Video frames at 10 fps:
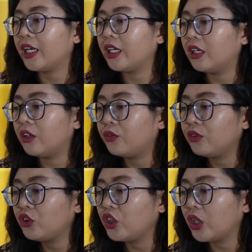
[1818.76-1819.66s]
The
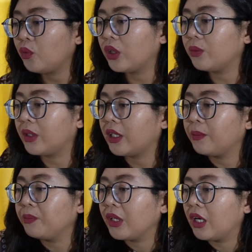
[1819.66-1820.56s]
food chain will
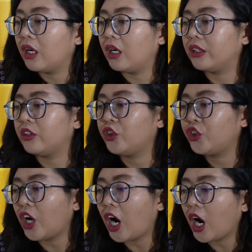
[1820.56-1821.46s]
be the
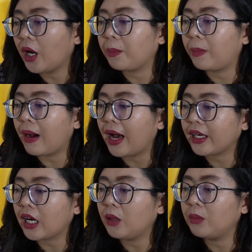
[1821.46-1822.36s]
shark,
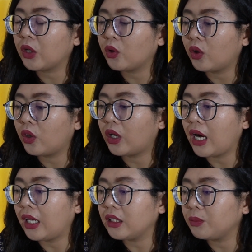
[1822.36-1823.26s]
pike, albacore,
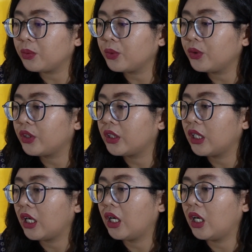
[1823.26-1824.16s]
halibut
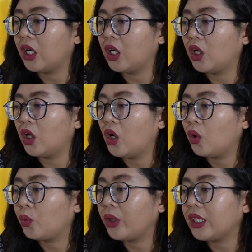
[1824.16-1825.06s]

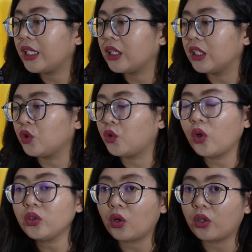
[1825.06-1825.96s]
will eat the
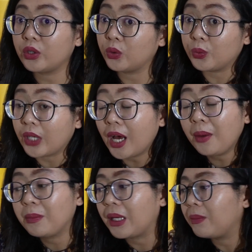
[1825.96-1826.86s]
trout or tuna
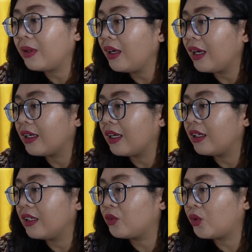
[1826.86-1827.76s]
maybe, and
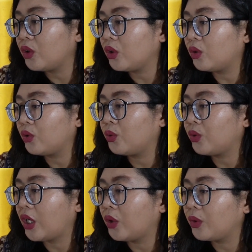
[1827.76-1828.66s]
then the trout or
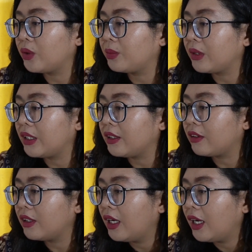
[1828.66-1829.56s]
tuna will be
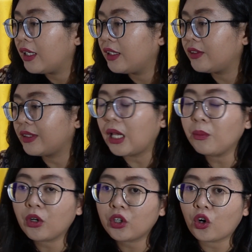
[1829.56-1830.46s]
eat the
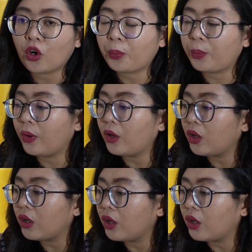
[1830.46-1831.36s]
salmon or
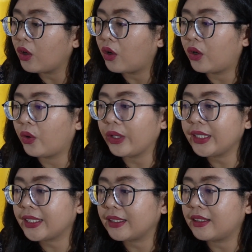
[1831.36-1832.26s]
polocock or
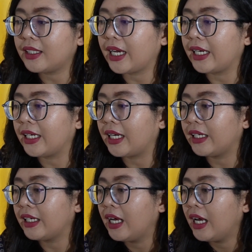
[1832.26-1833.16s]
oyster, and then